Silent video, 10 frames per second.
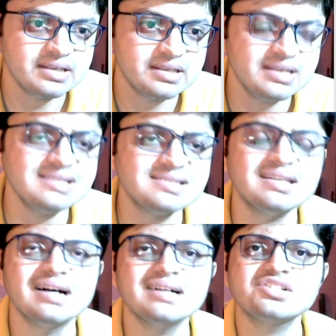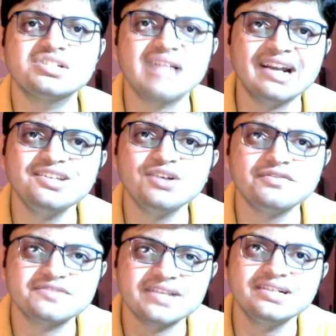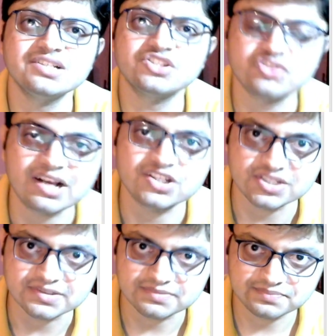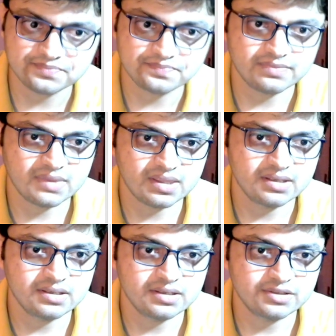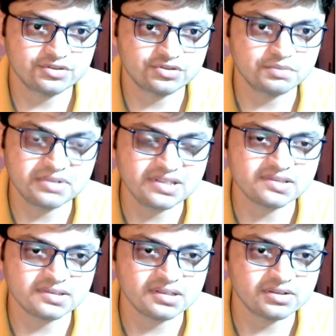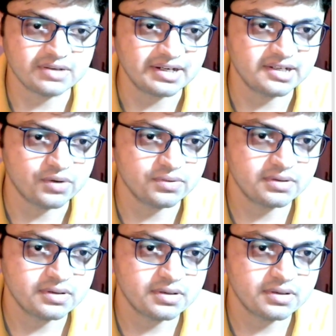is the study of sentence structure. So please write it down.